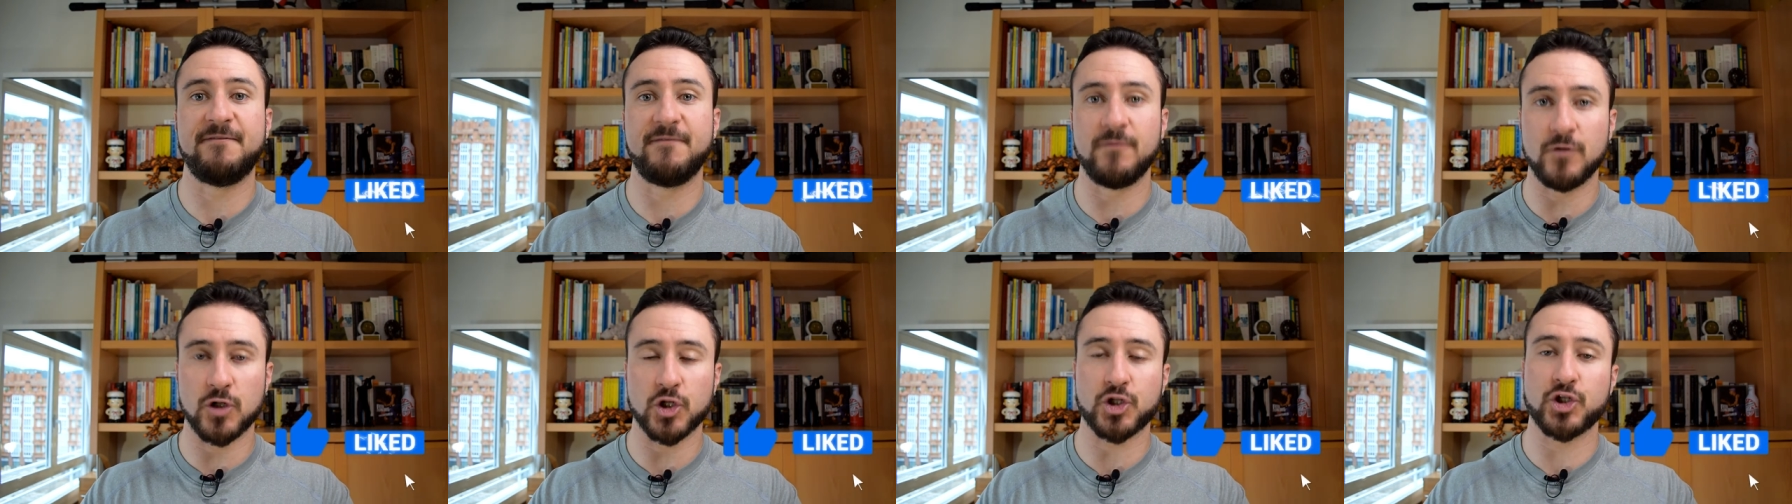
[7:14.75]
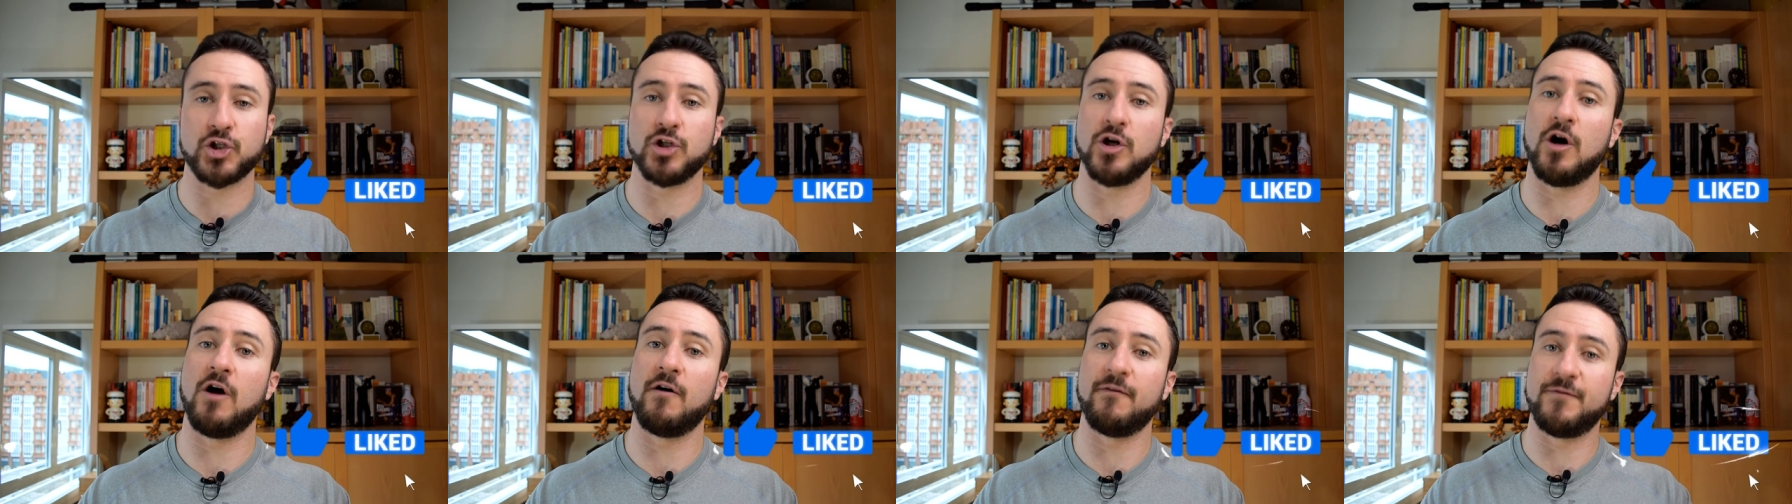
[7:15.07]

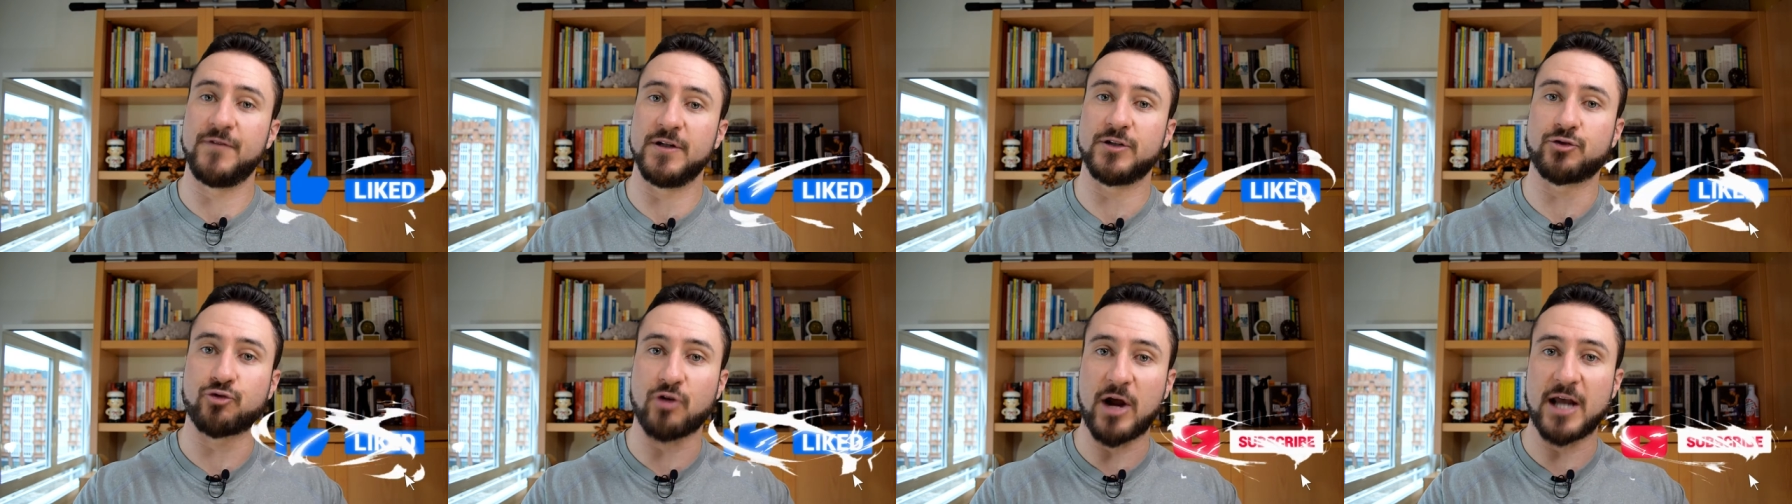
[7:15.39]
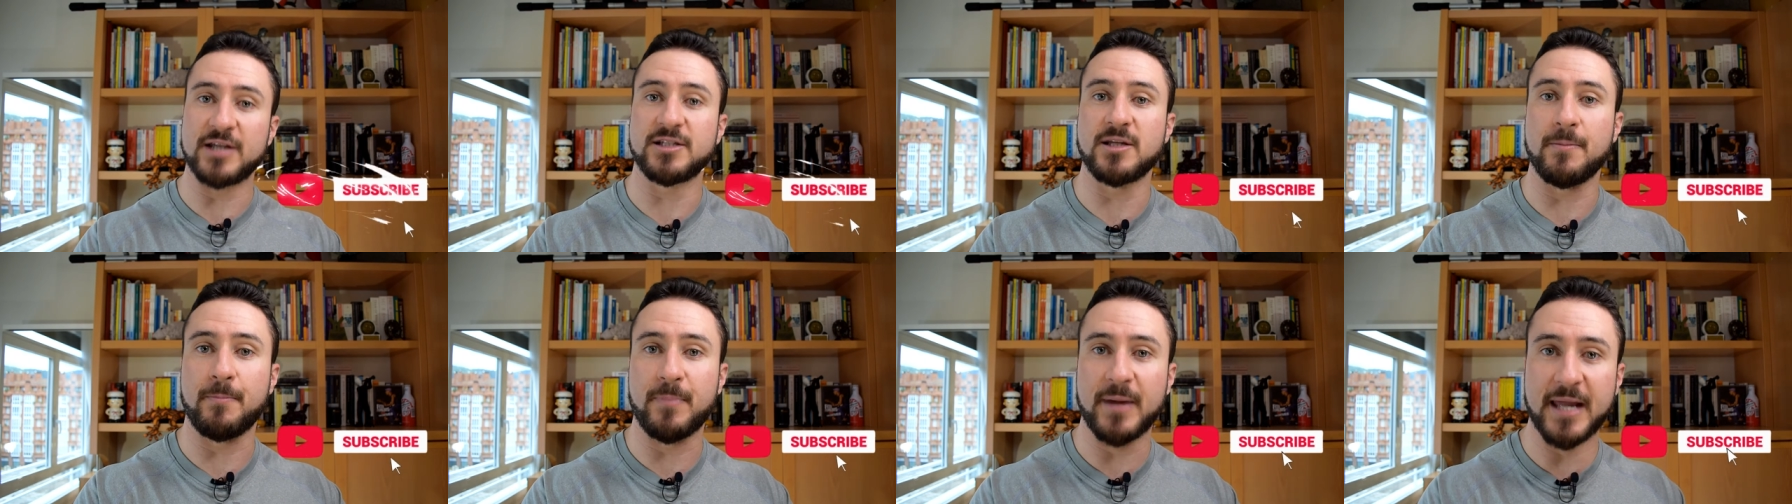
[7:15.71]
version of the
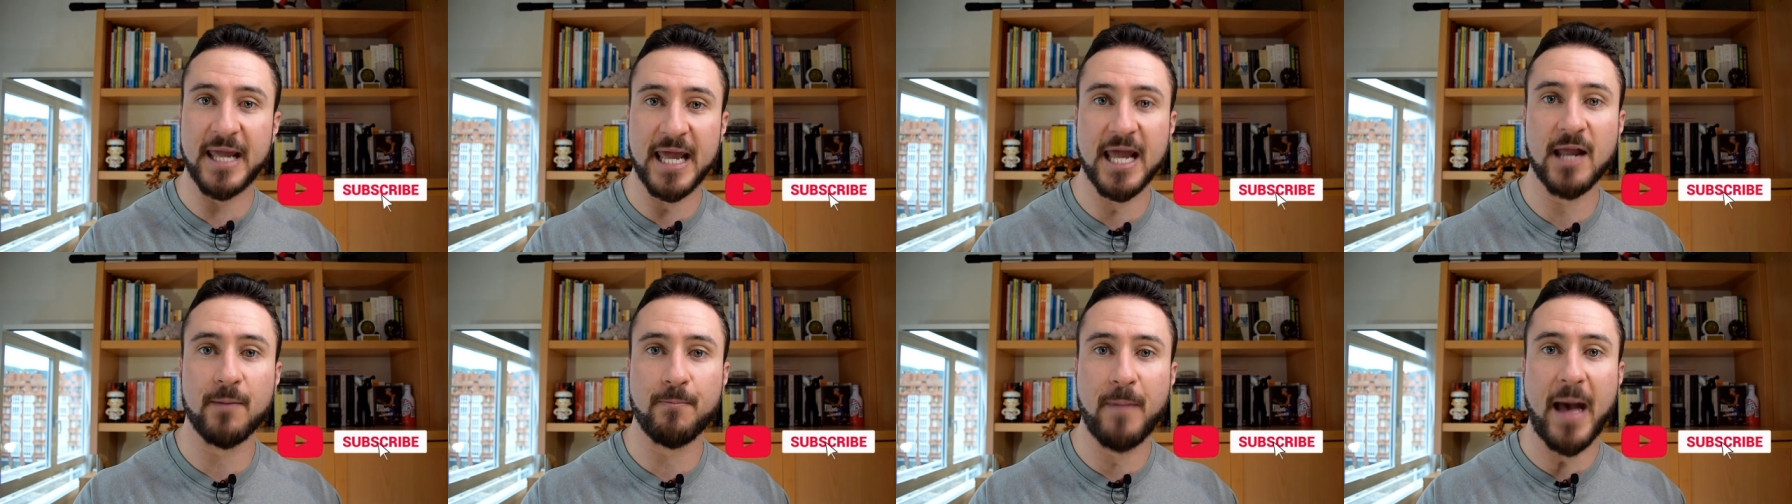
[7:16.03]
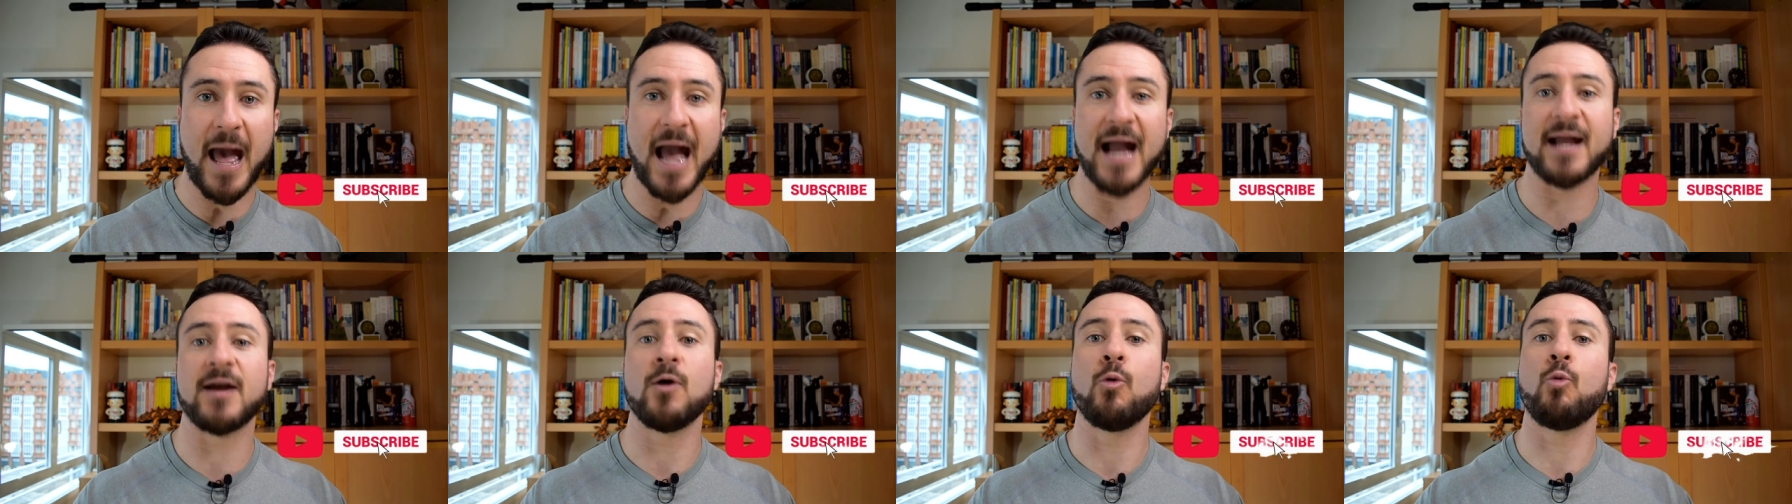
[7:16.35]
tricep
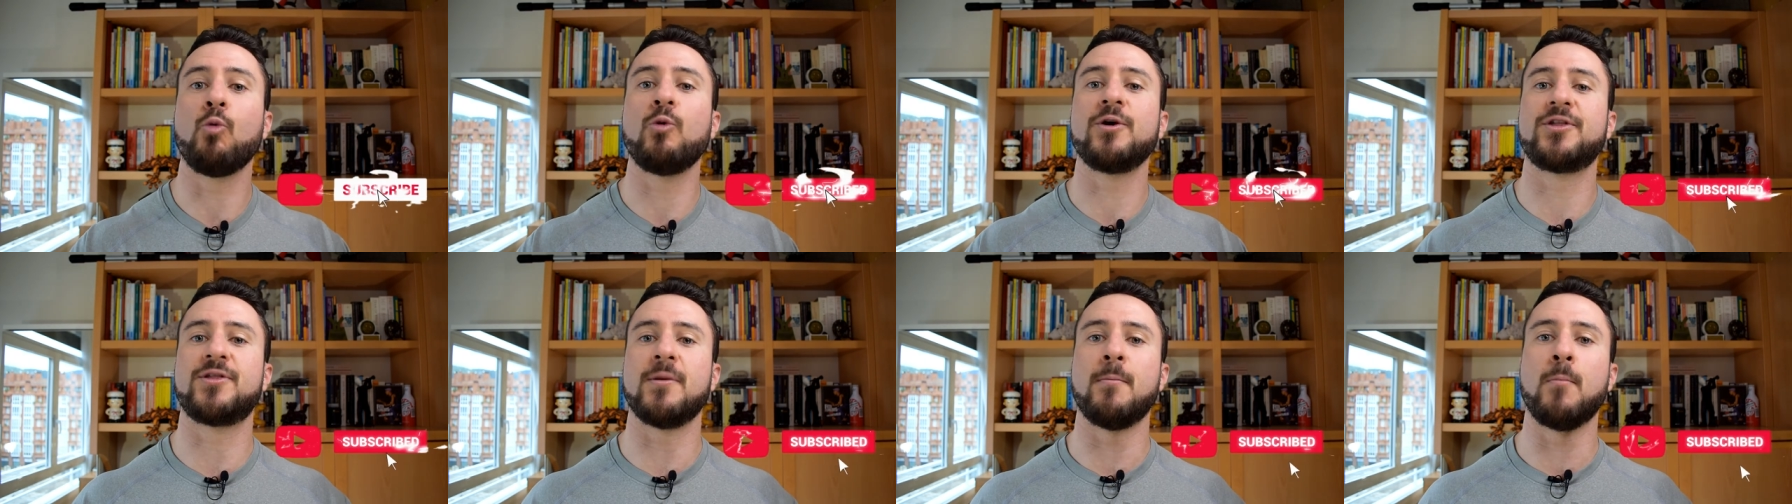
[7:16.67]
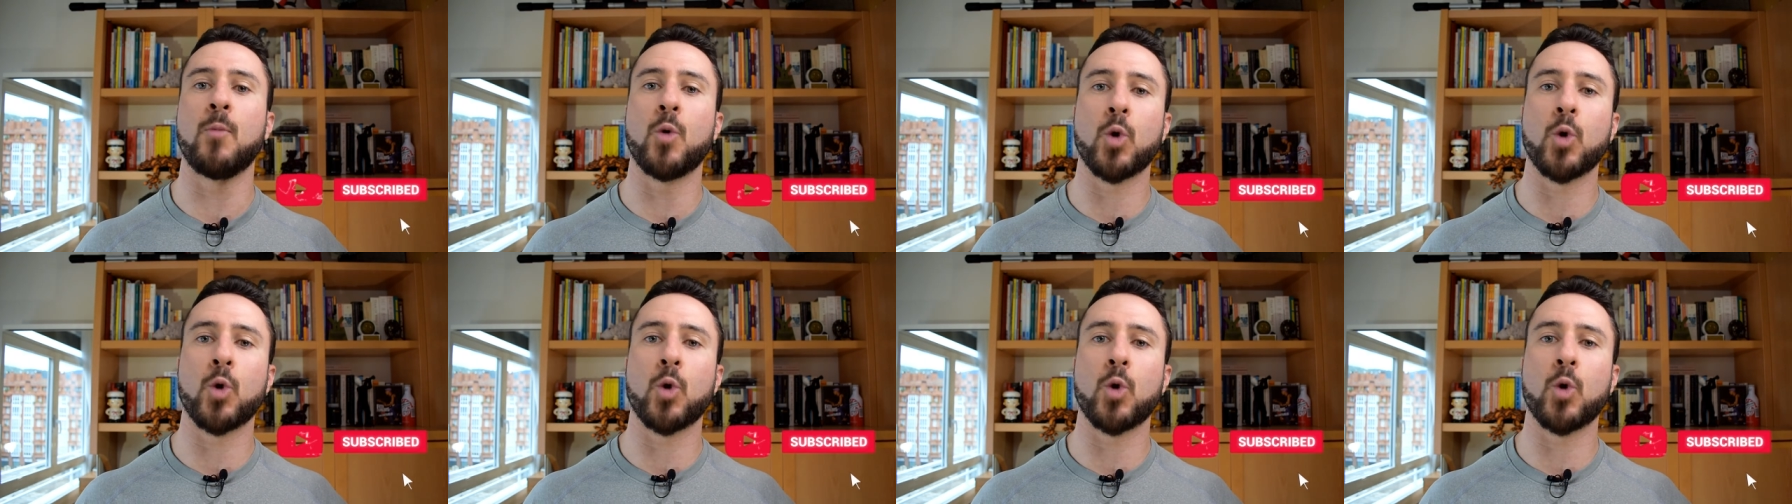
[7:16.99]
kickback with a